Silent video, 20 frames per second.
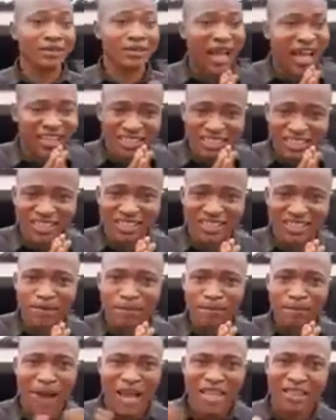That is
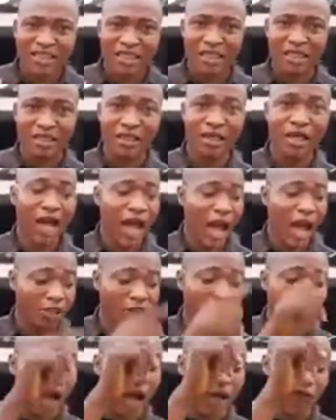the best thing. I
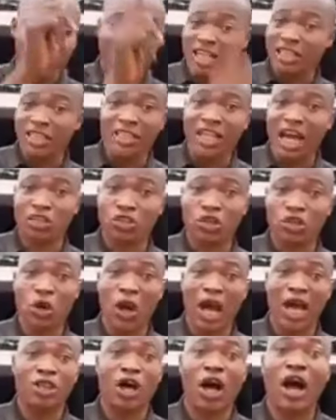don't have candidate
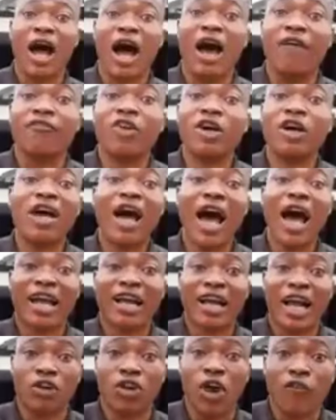too. I
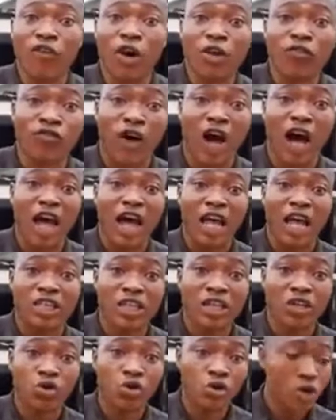cannot vote for
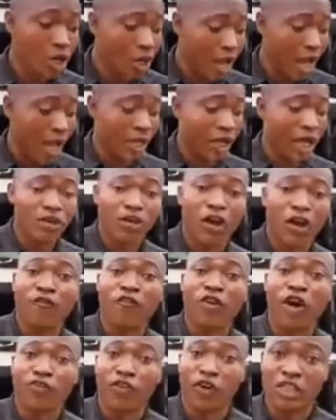Atiku. I cannot
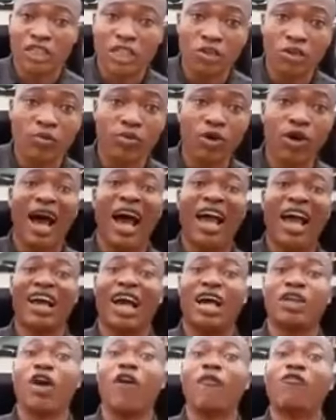vote for Tinubu. I
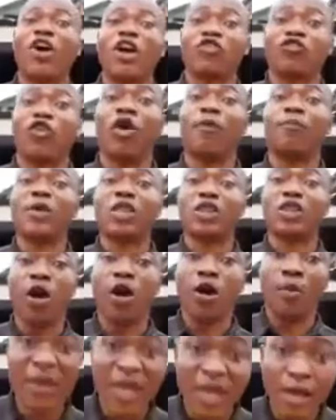cannot vote for Peter
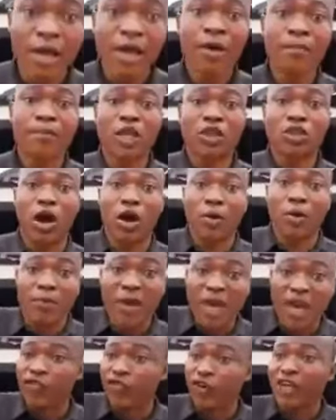Obi. Peter
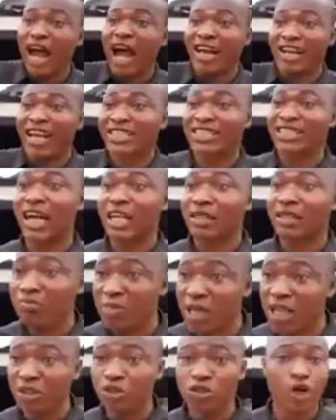Obi even arrested
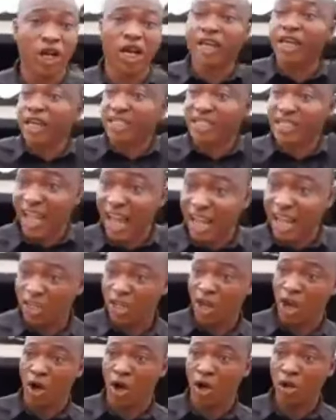me during his
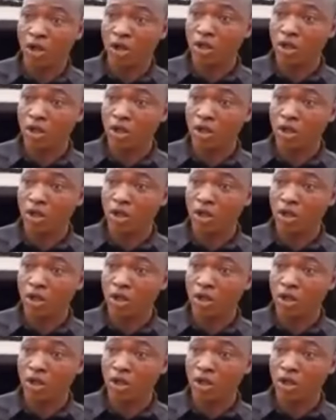tenure.